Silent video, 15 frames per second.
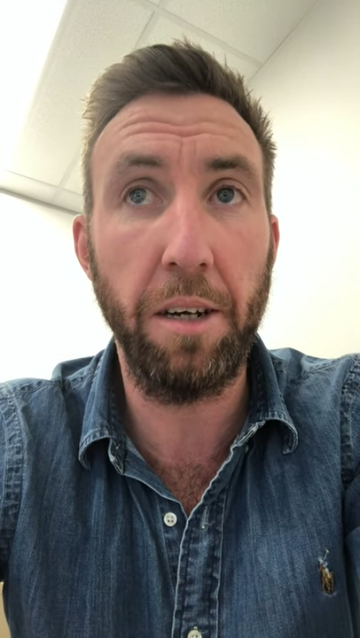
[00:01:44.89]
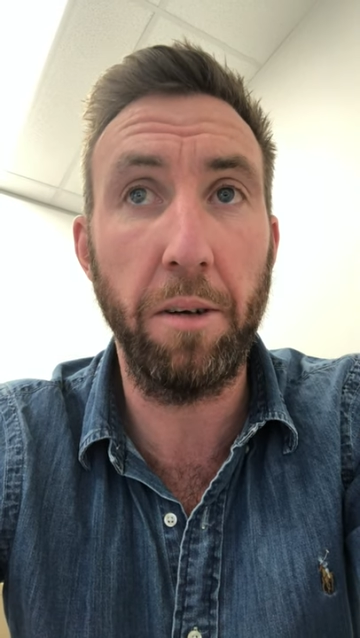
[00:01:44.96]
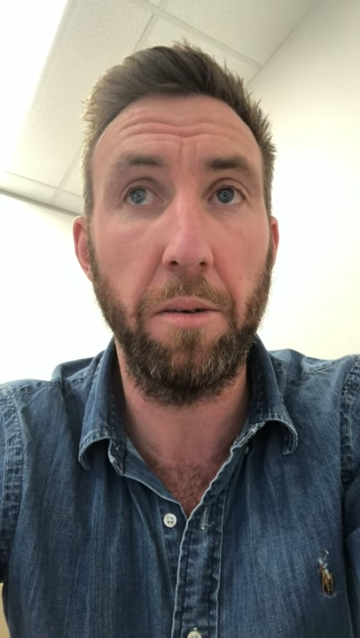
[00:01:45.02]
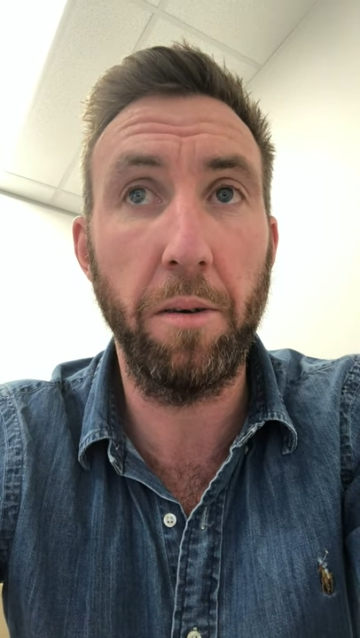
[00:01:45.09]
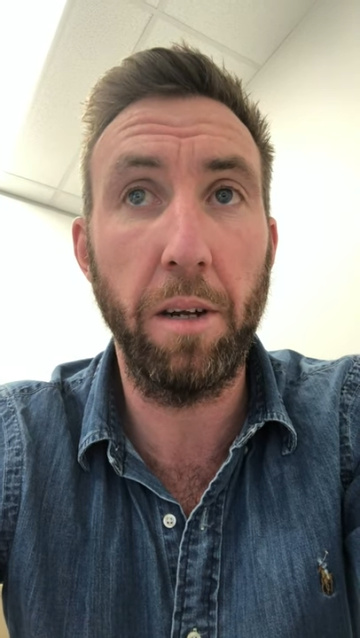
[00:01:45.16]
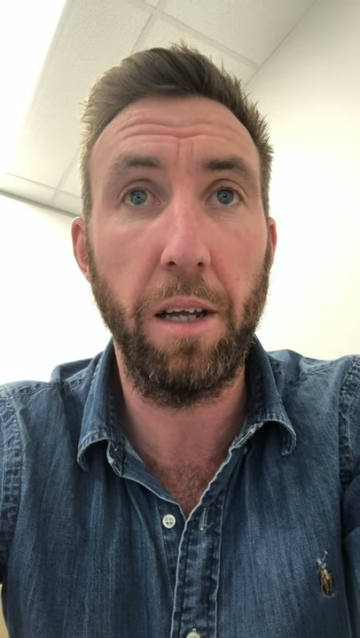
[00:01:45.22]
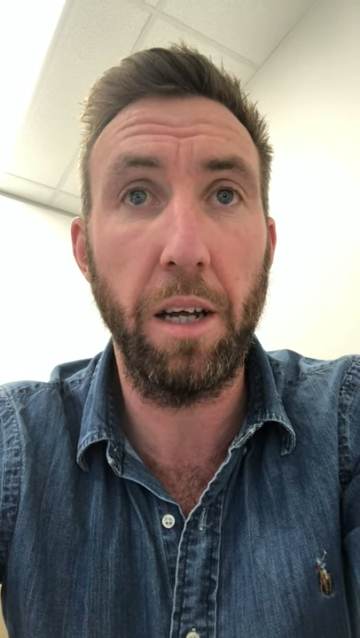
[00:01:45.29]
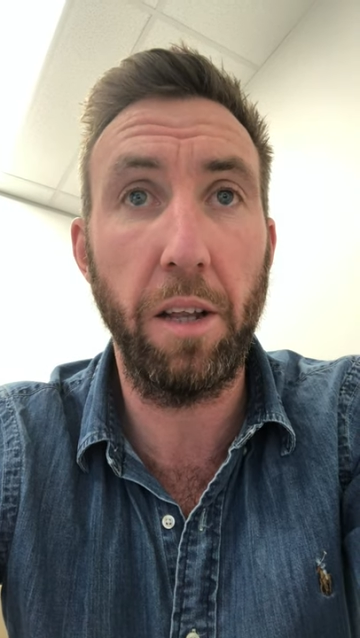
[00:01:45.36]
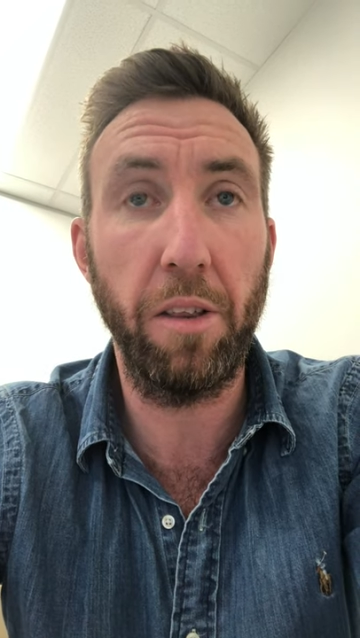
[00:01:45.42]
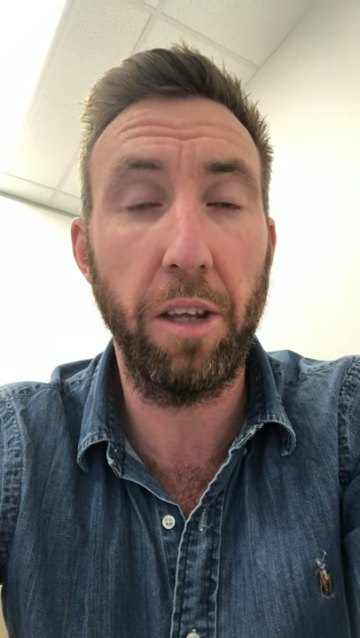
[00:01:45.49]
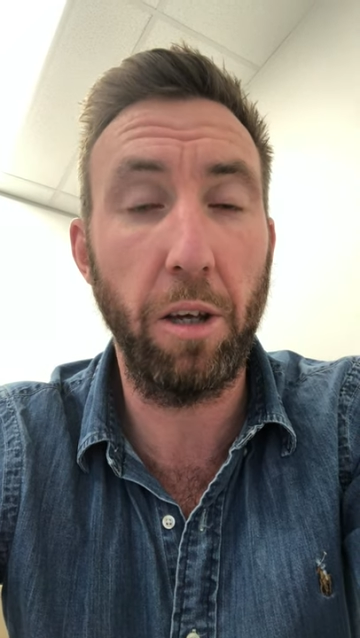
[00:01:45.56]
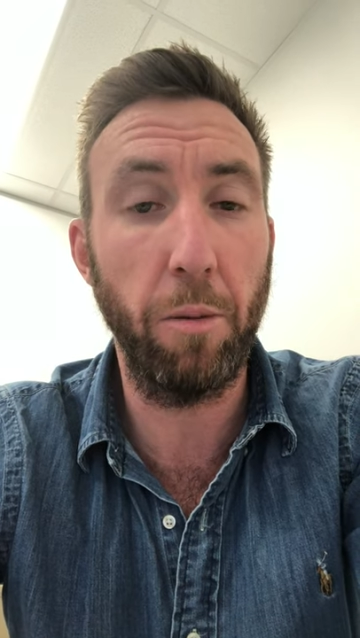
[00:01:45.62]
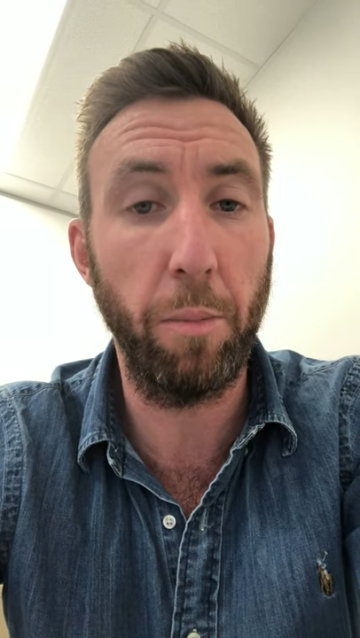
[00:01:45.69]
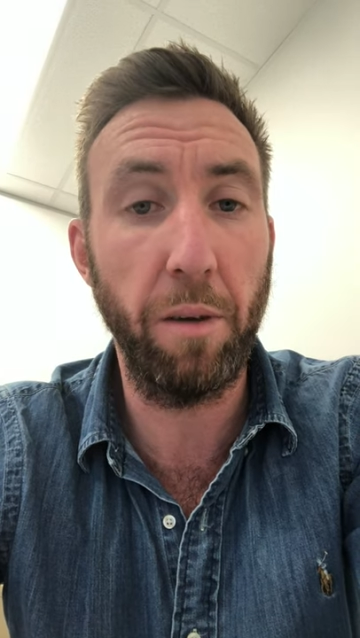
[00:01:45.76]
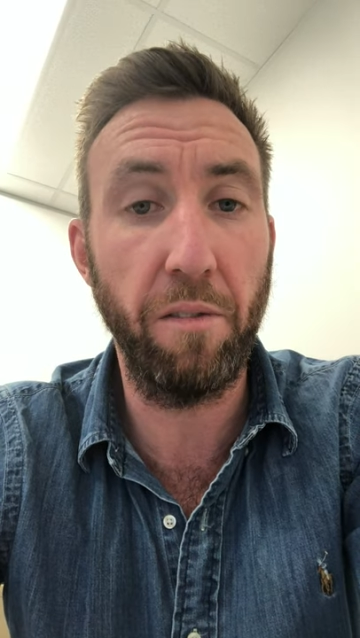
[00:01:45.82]
and I
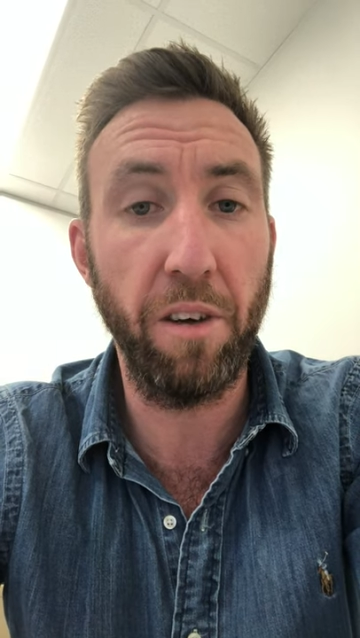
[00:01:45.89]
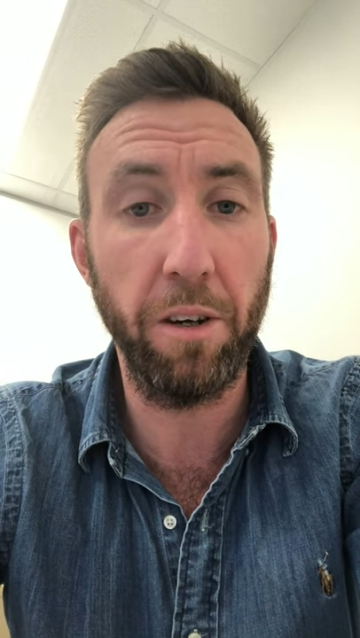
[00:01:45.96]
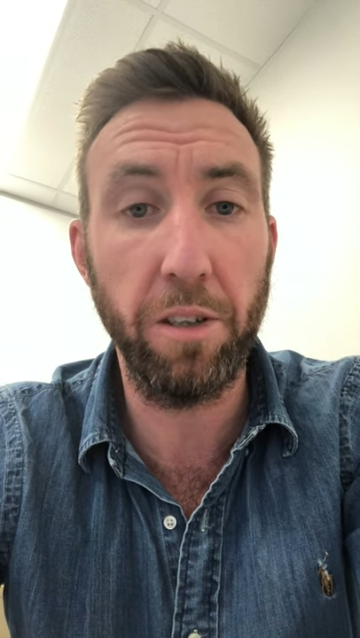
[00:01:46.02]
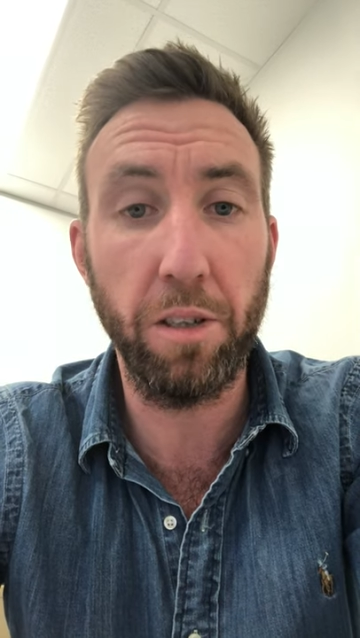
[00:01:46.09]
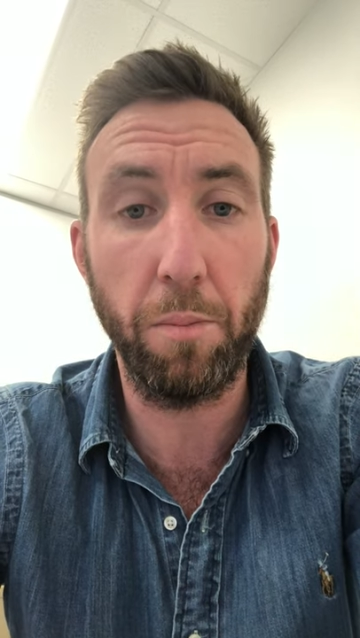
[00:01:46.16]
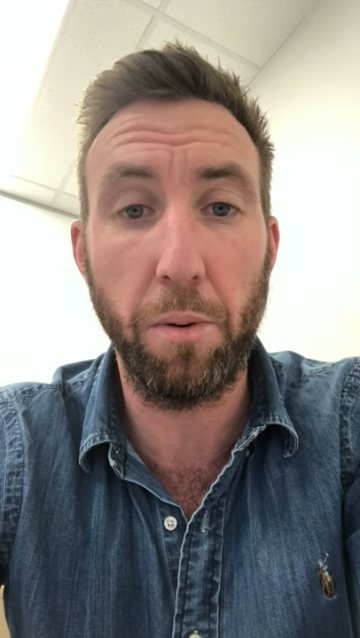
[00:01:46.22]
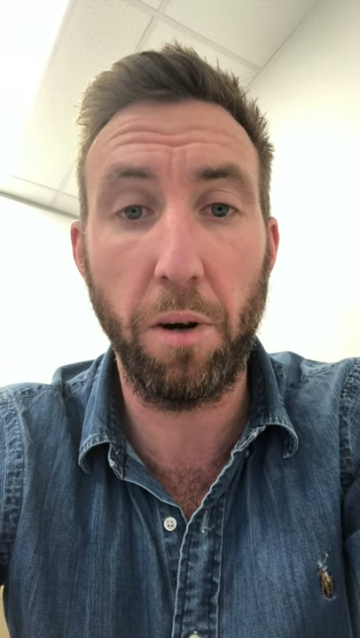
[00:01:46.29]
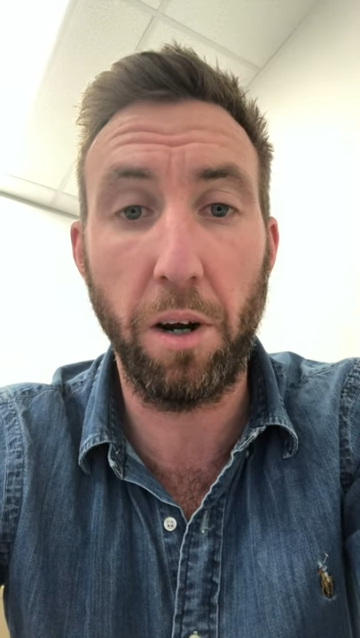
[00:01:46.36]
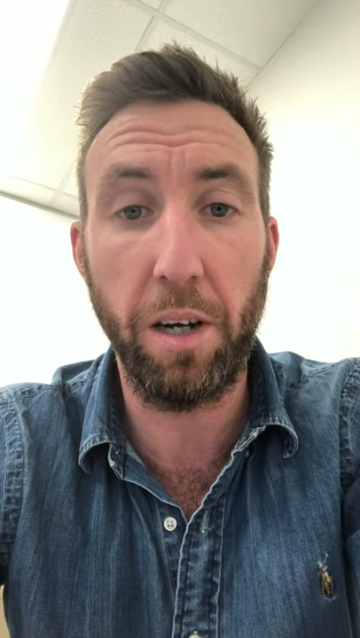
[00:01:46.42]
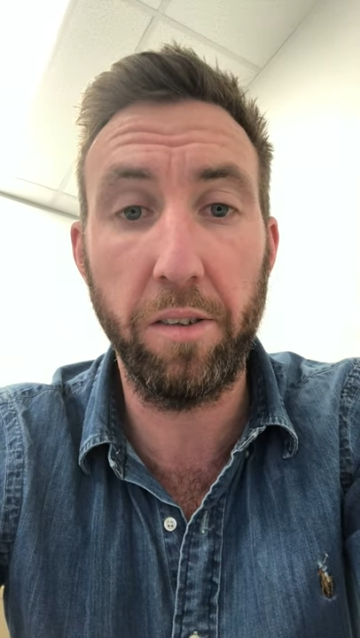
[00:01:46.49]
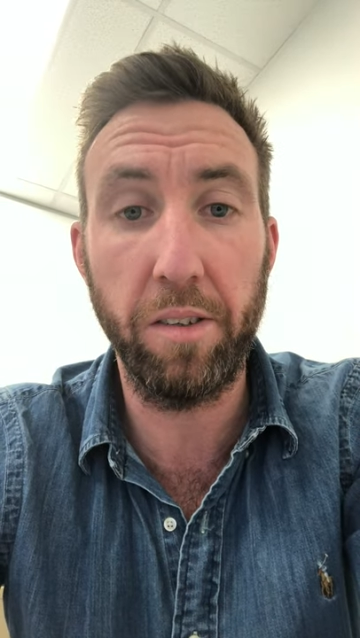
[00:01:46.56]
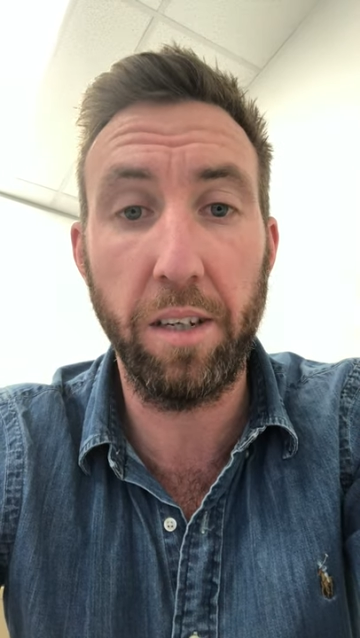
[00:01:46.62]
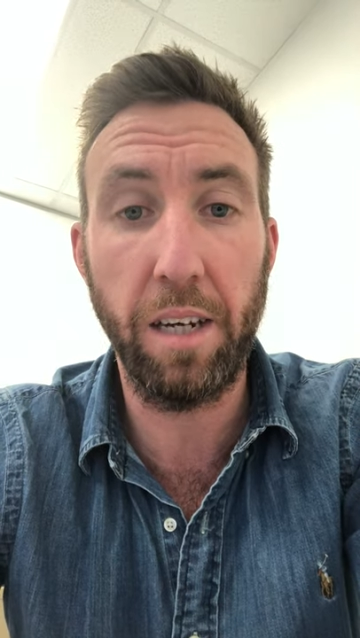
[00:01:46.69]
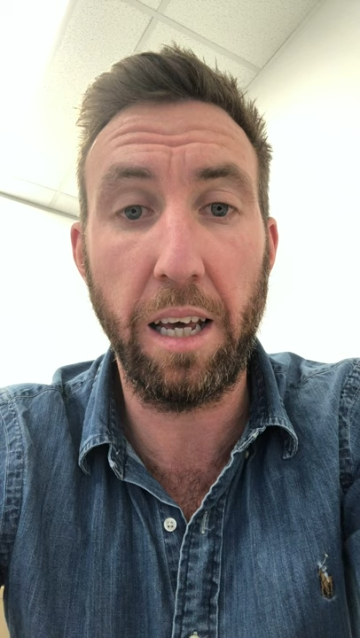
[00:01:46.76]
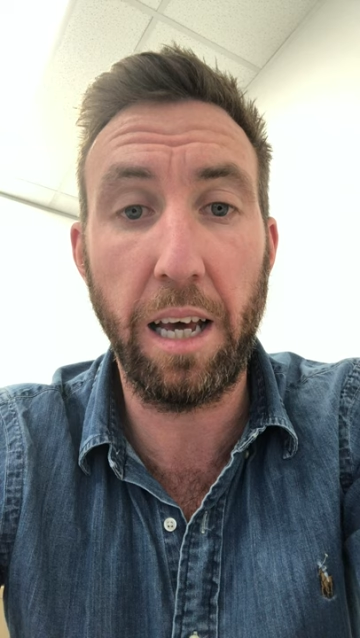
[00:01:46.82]
think you'll be very
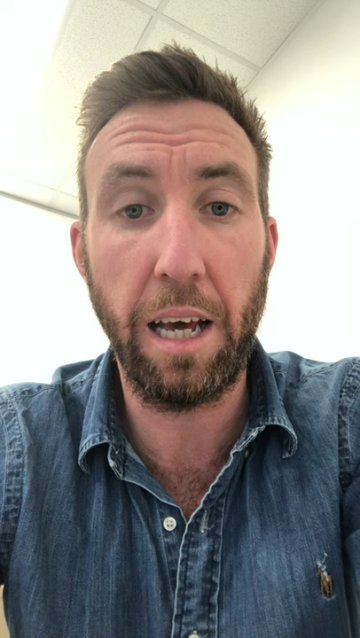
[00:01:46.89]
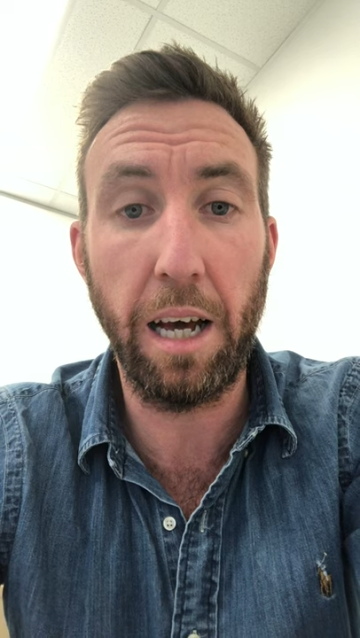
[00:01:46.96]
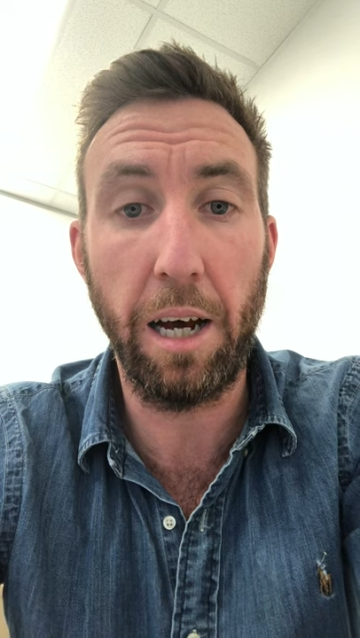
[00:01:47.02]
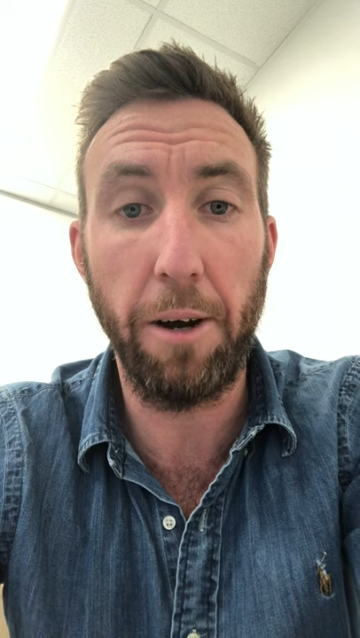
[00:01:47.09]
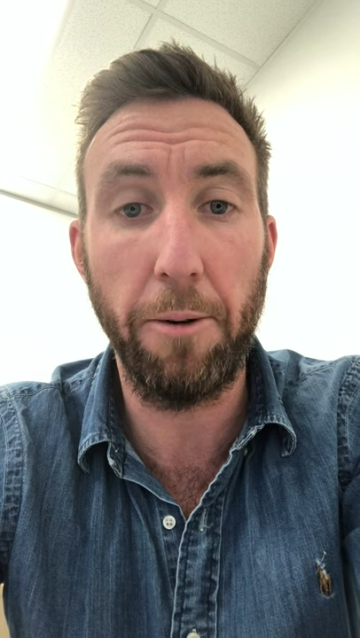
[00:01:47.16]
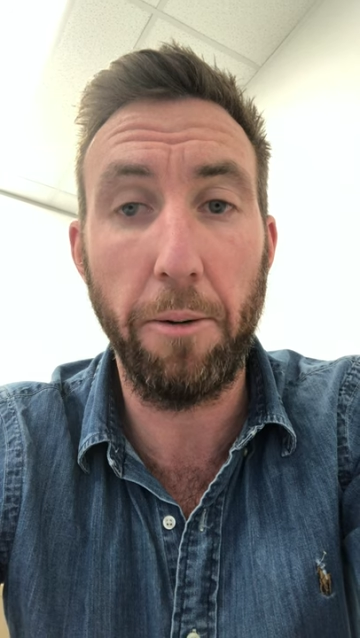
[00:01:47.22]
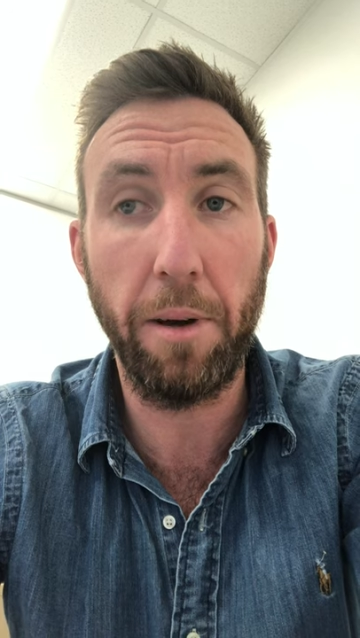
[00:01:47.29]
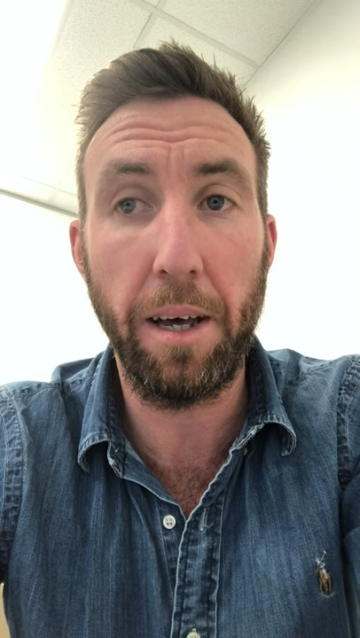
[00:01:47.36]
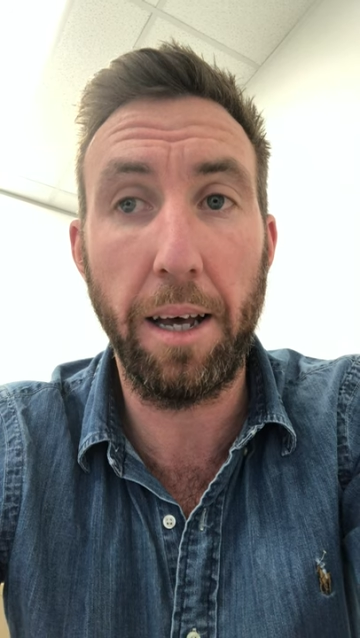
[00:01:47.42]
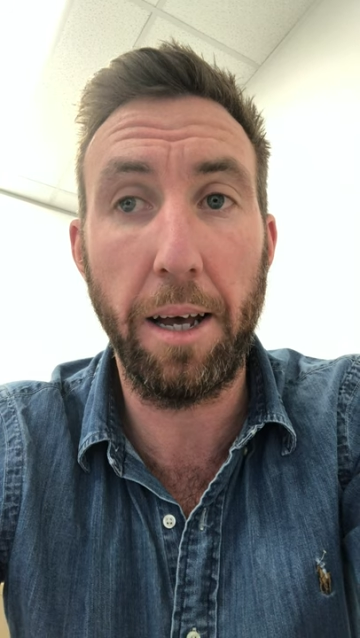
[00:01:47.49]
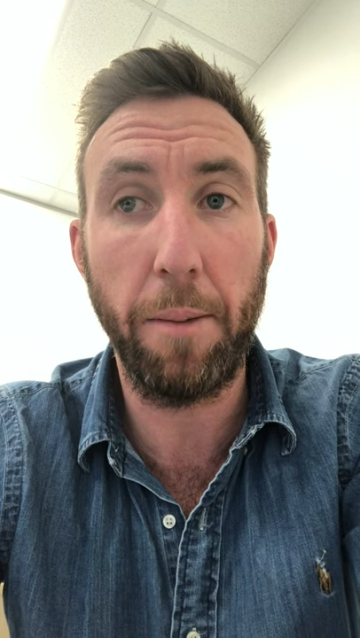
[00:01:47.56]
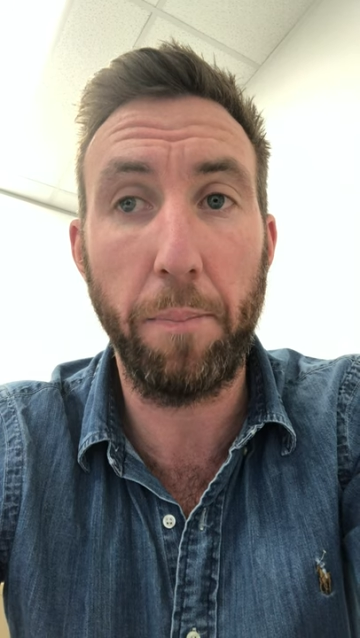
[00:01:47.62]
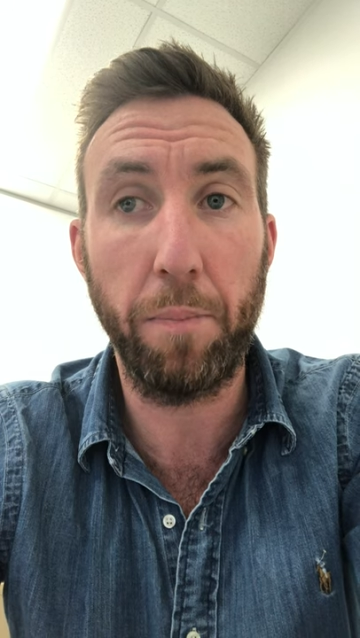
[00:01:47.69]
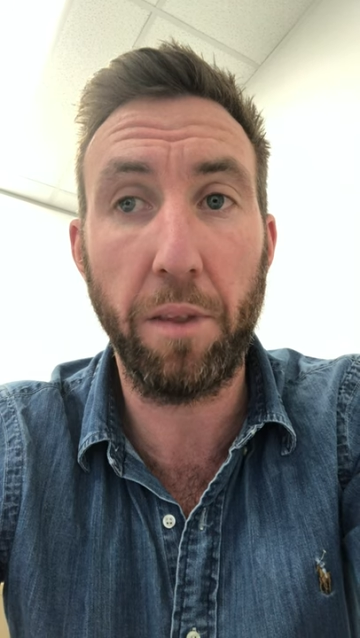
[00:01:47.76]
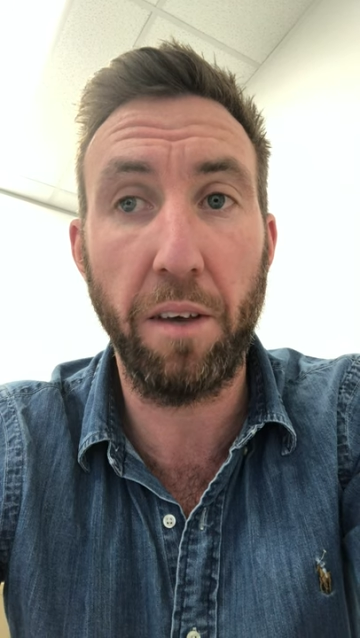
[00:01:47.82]
surprised at how um,